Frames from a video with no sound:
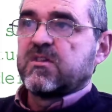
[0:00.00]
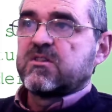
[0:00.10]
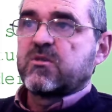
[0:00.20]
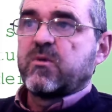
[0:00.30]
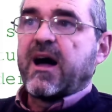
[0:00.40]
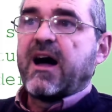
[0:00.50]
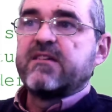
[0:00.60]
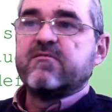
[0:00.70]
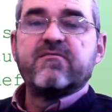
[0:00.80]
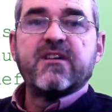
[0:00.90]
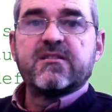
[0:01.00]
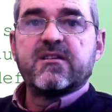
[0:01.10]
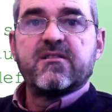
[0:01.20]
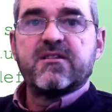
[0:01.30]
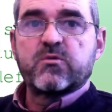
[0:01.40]
So I
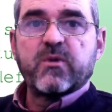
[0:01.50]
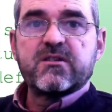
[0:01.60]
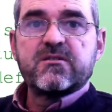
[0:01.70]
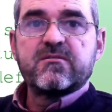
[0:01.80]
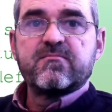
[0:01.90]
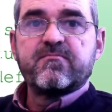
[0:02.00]
invented these ones.